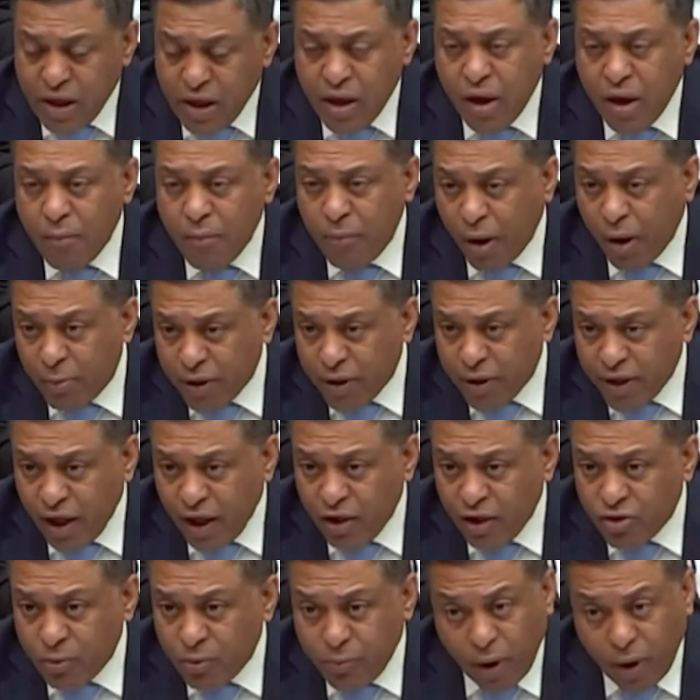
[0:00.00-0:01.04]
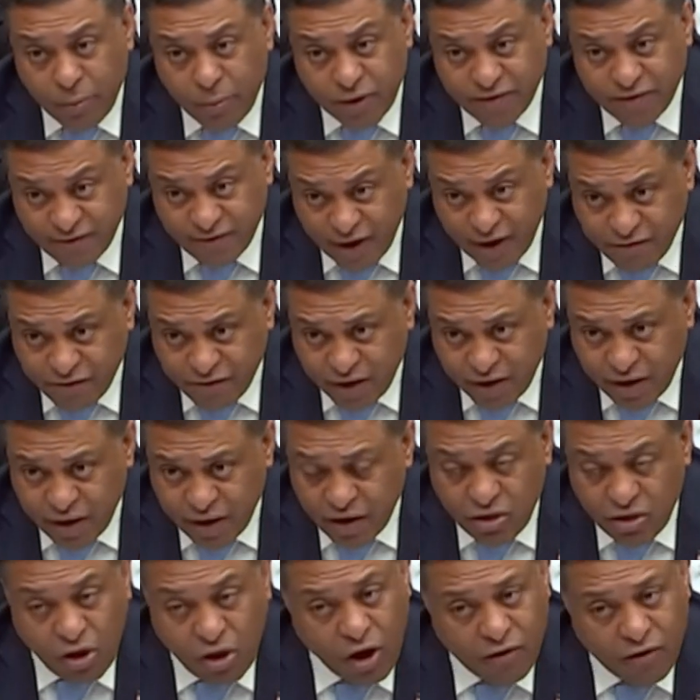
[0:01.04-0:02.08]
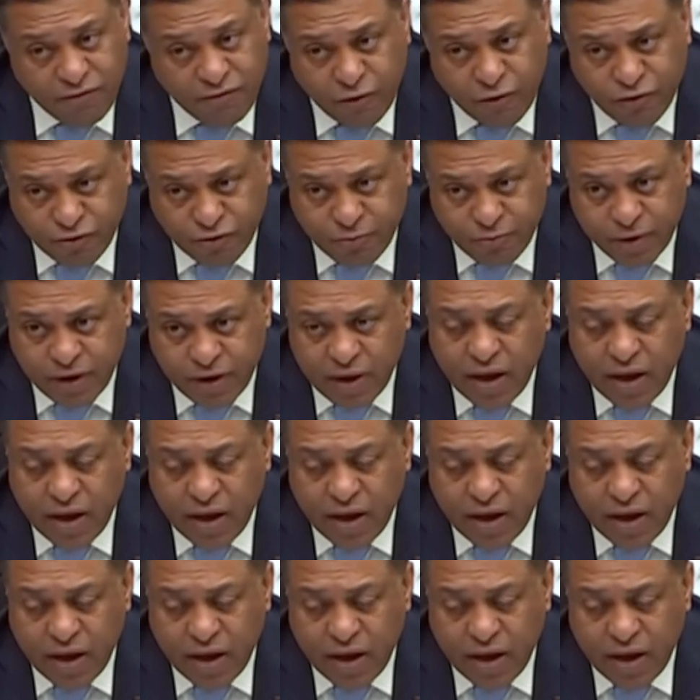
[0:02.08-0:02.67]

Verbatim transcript: public health, or public safety, law enforcement.